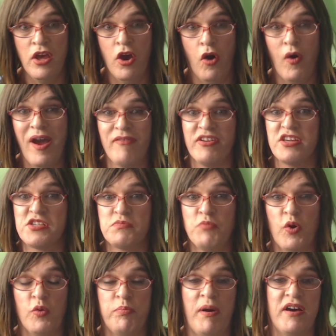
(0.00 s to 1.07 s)
Or having a
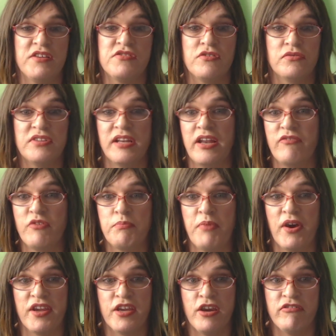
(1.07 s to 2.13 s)
small parcel delivered
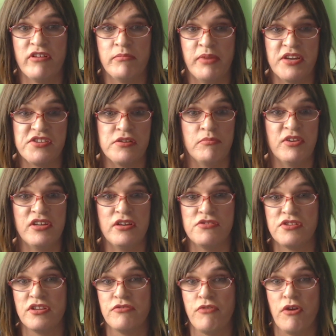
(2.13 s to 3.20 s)
by courier by someone
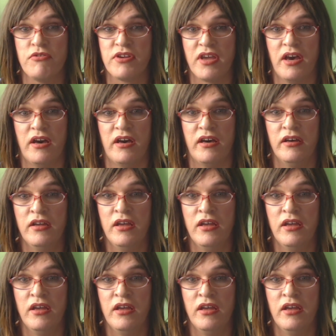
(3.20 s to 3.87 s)
using their own car,